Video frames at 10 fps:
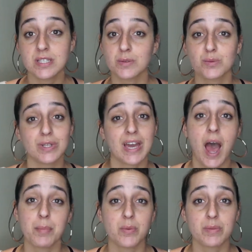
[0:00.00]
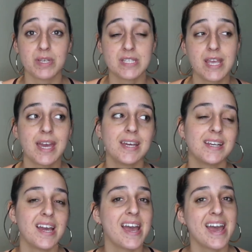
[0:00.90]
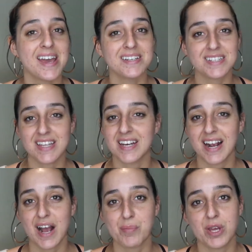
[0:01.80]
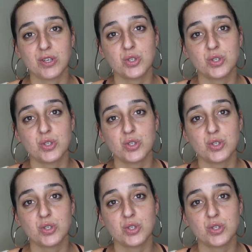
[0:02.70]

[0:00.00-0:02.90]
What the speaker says: I was really happy with my skin, and then it happened.